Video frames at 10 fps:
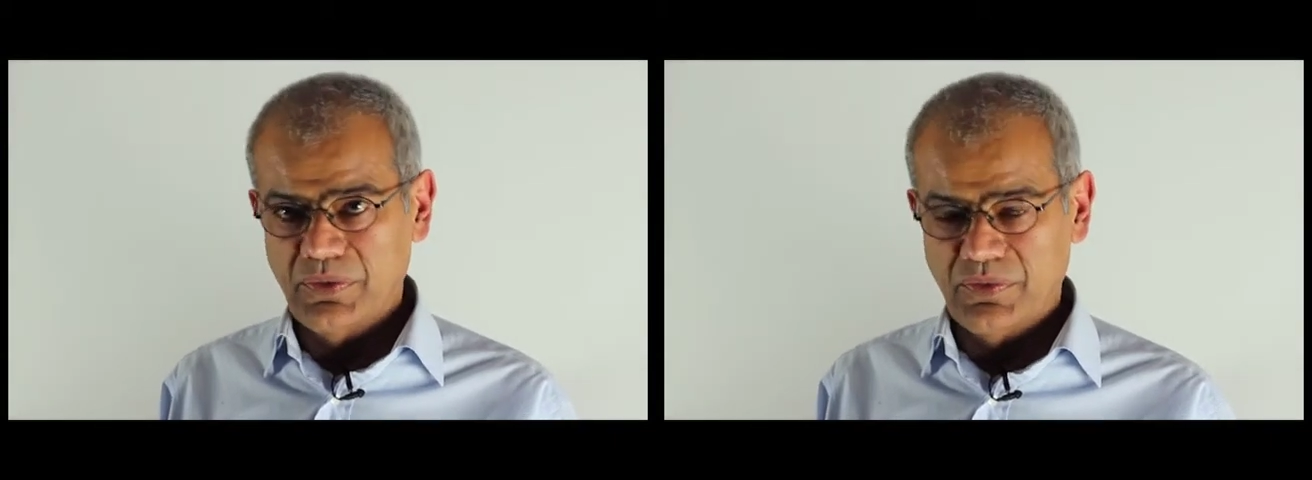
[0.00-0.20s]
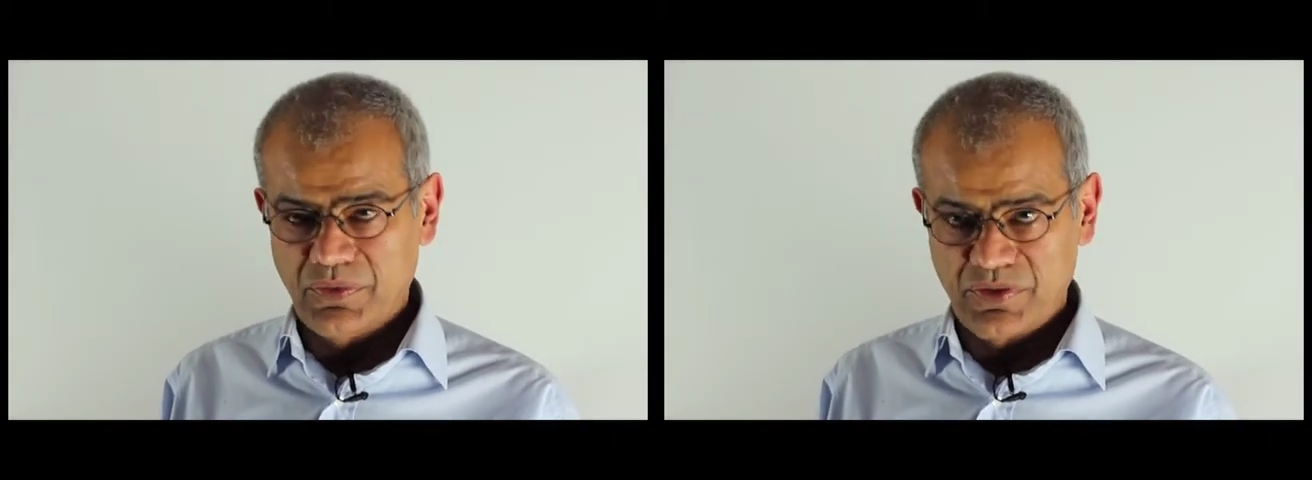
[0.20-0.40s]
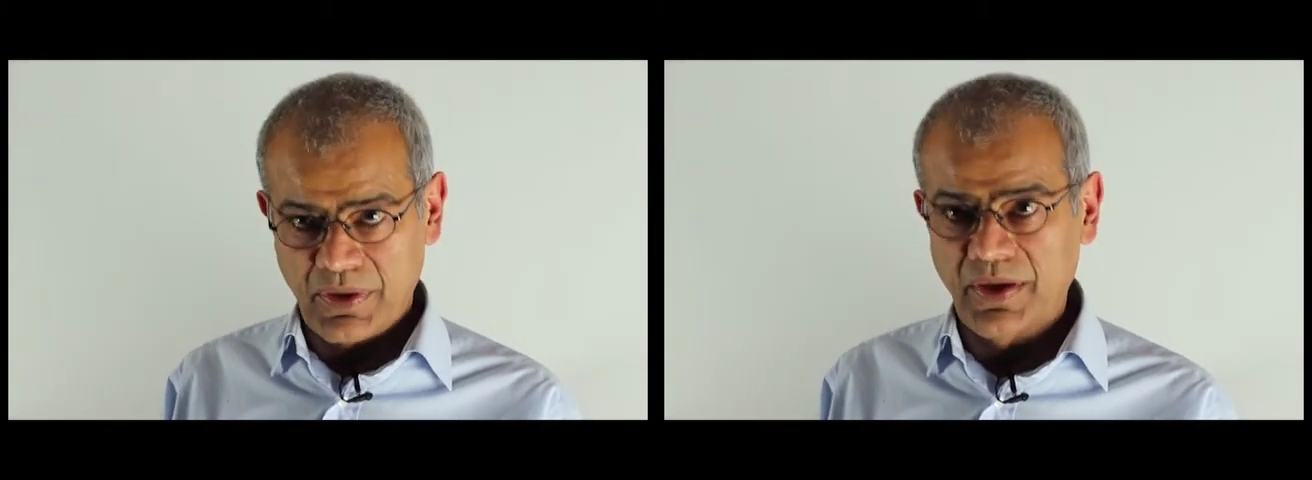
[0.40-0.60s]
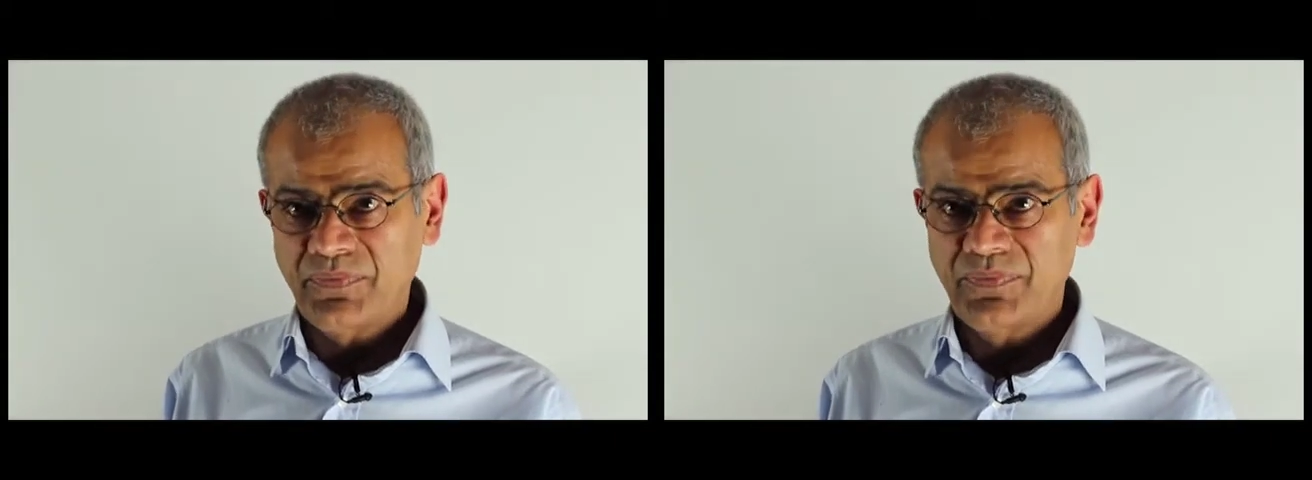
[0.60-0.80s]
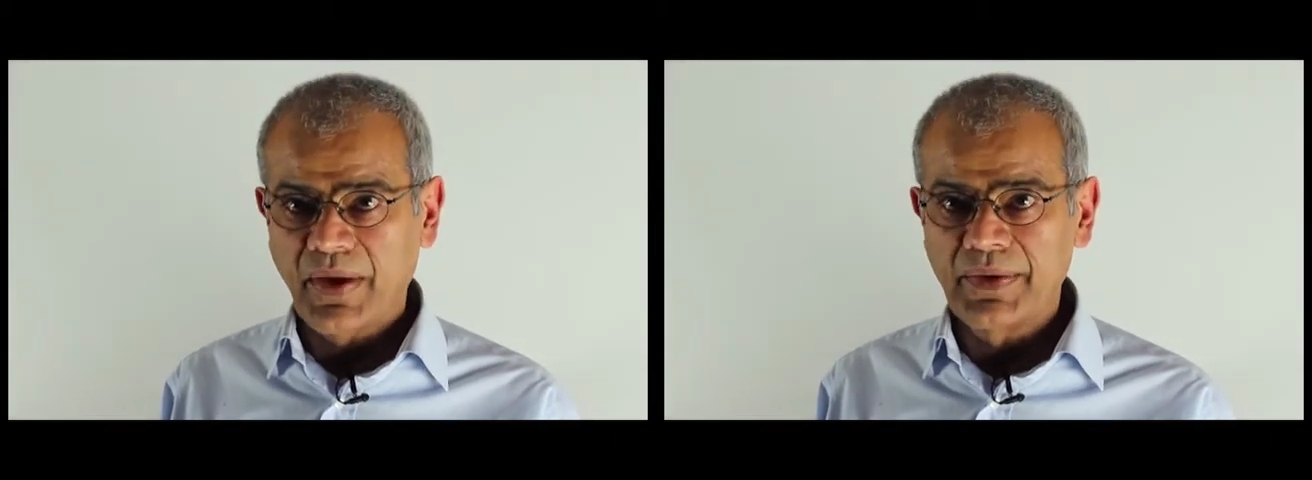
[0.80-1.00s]
staff,
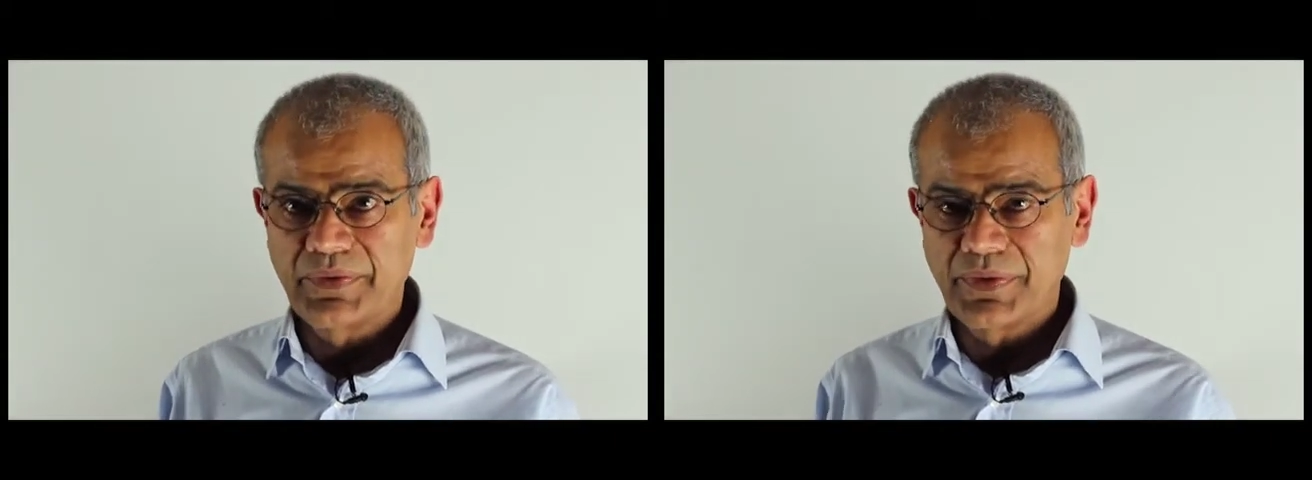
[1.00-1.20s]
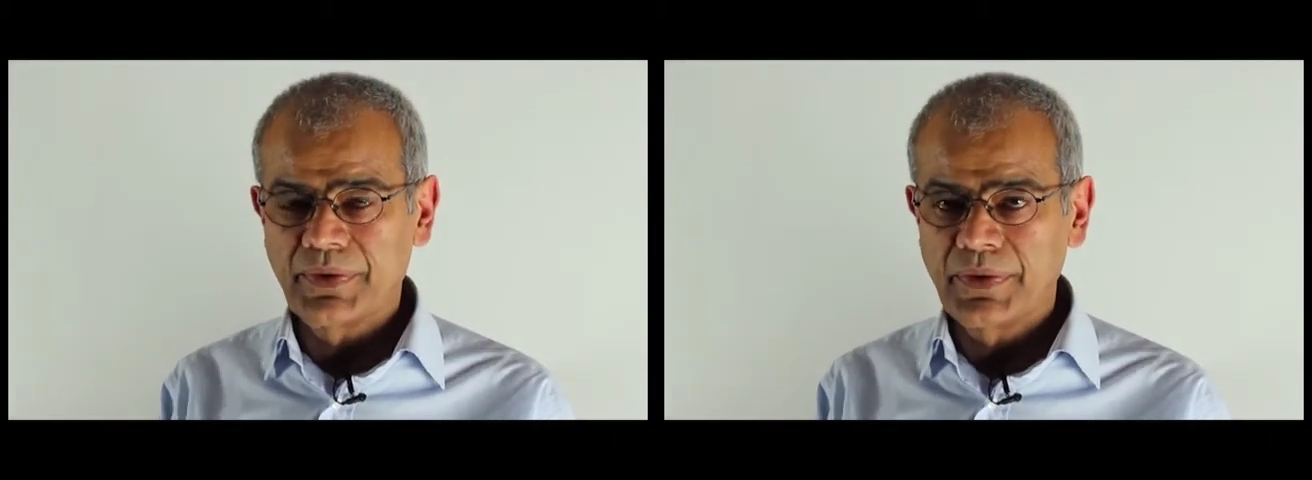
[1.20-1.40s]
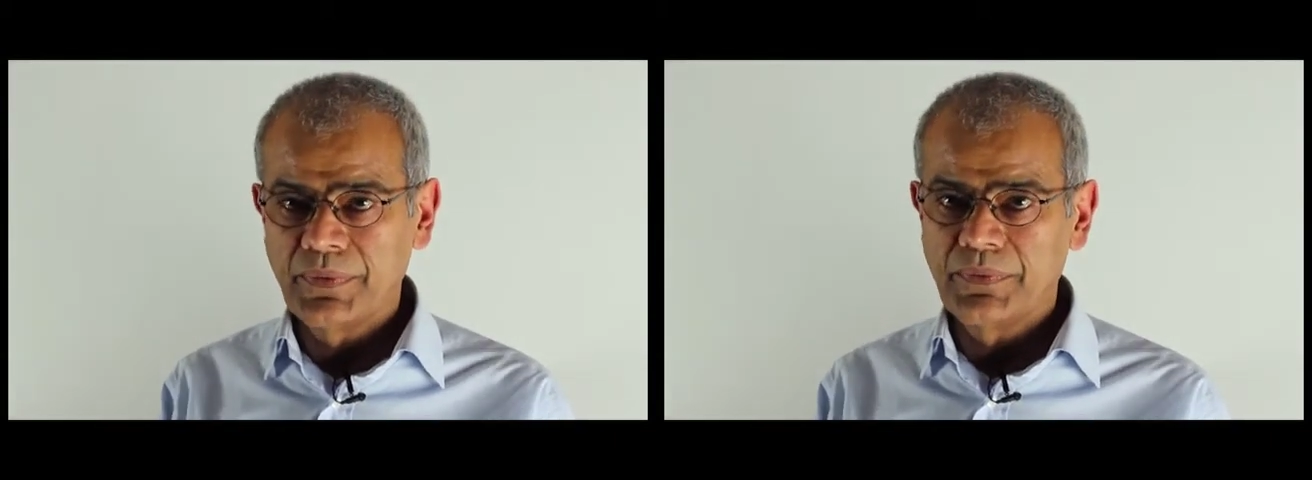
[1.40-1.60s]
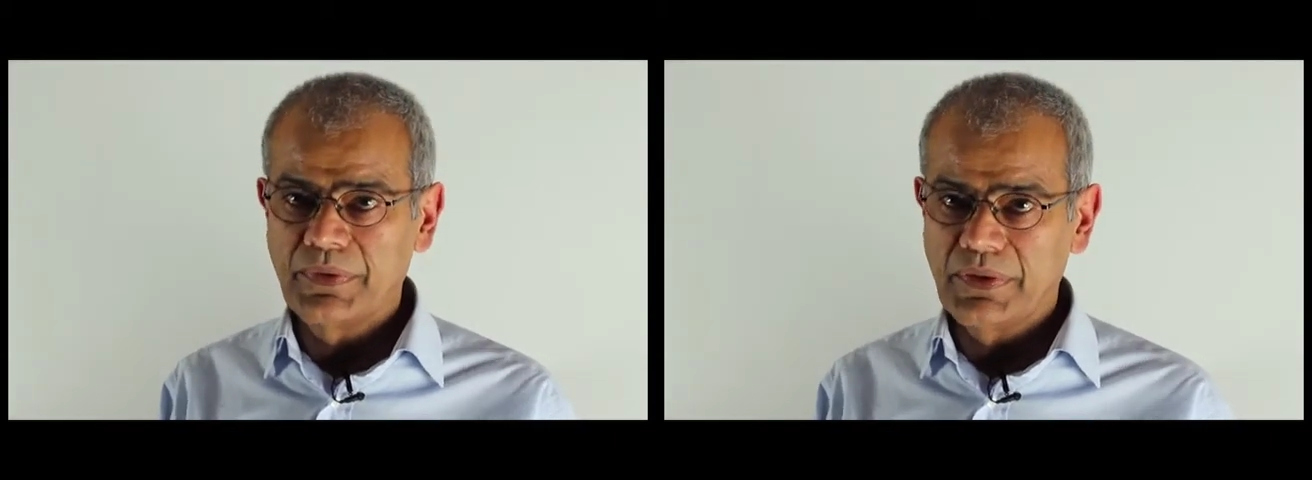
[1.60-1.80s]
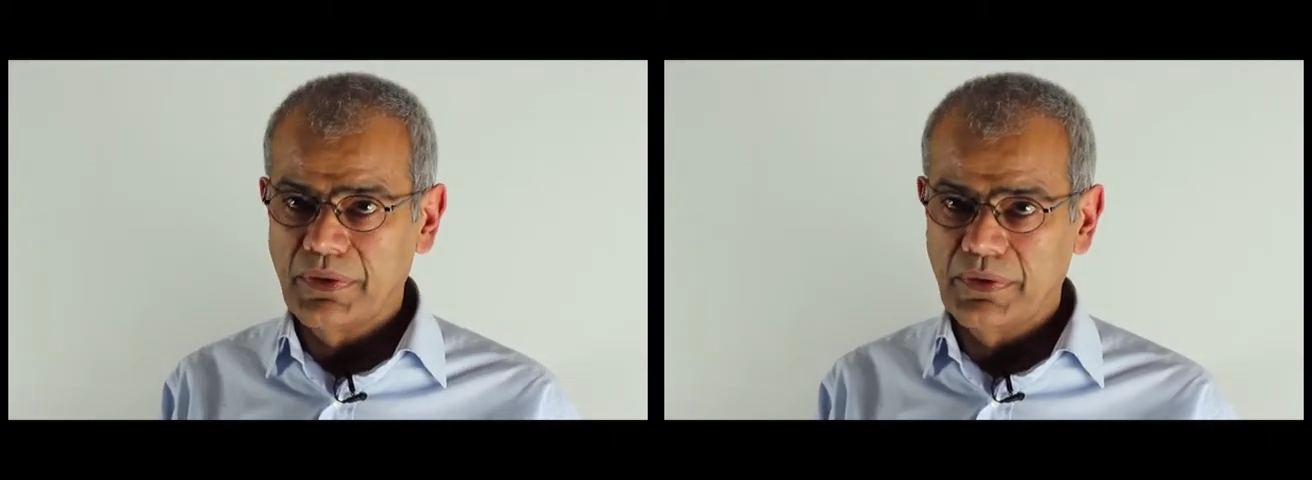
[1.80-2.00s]
and
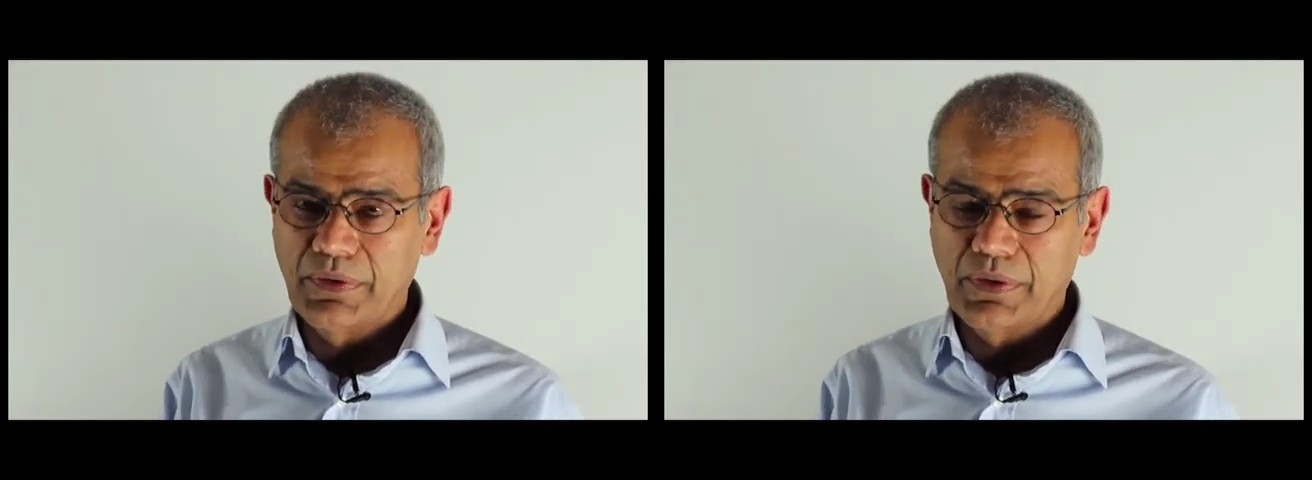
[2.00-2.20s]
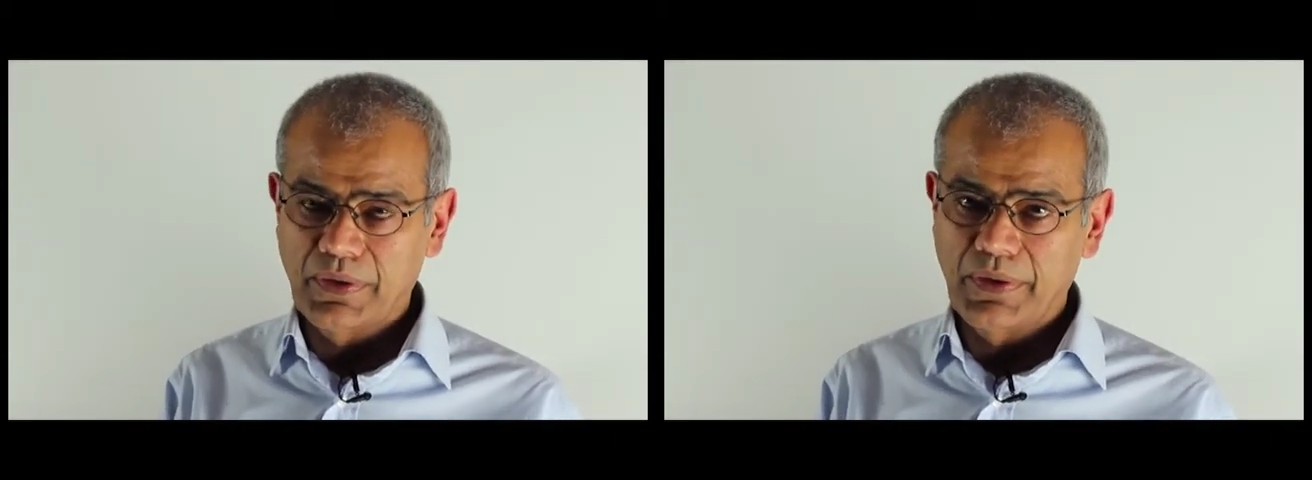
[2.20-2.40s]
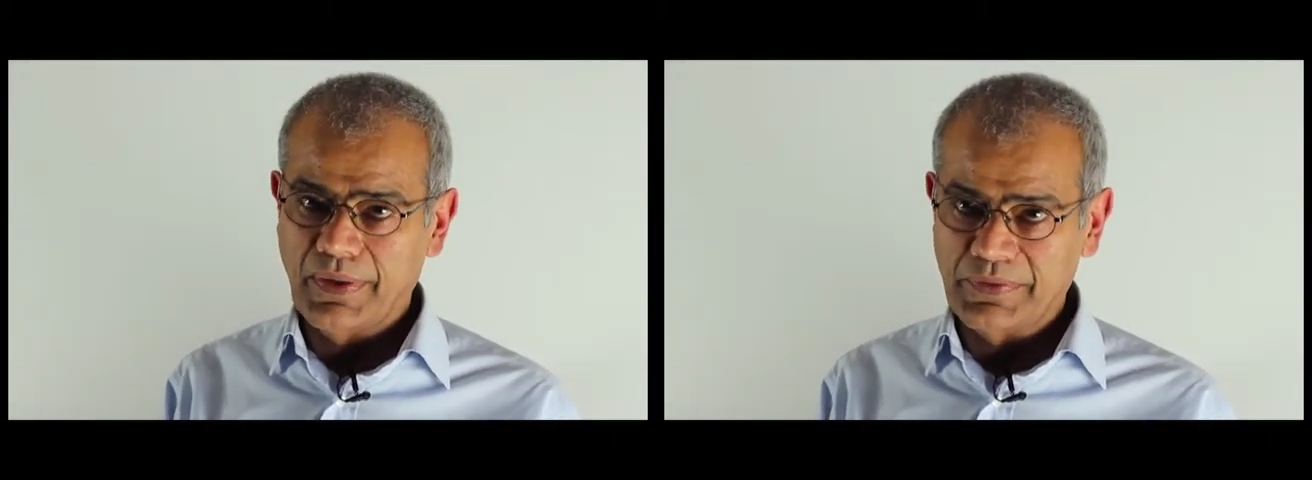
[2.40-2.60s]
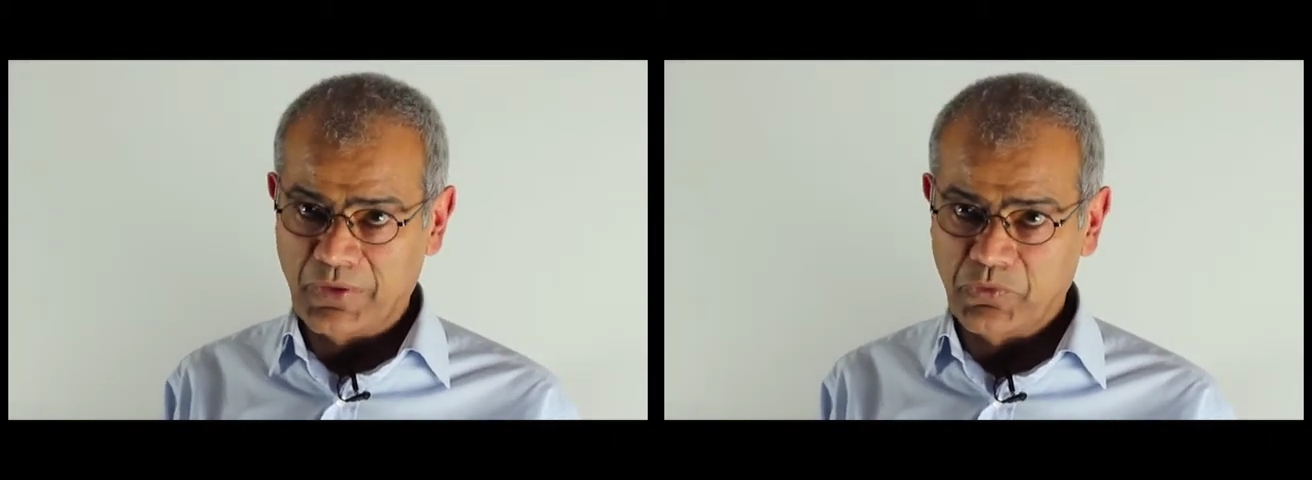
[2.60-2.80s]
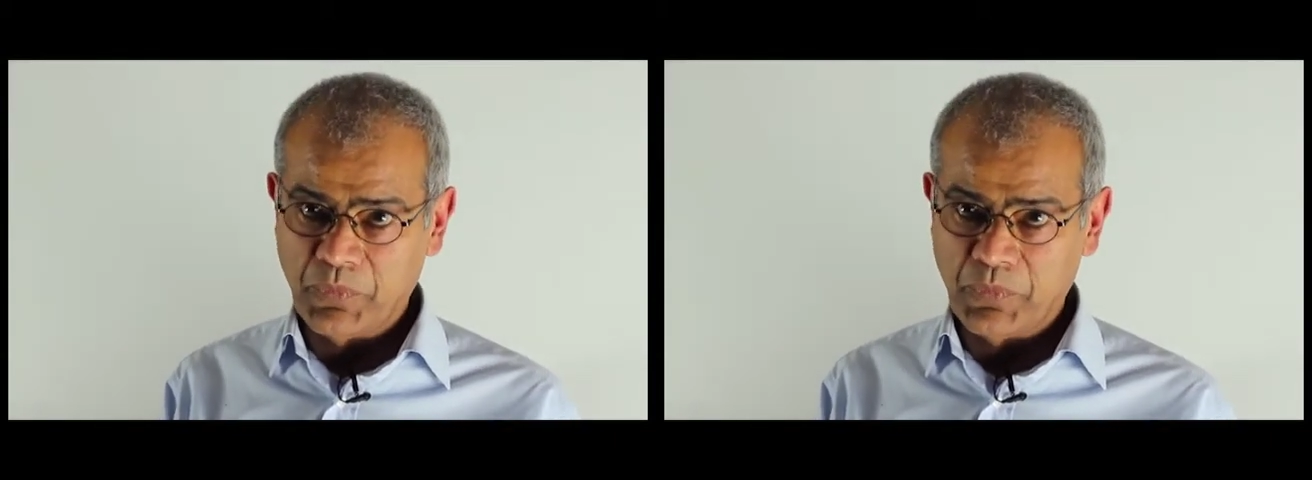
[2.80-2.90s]
that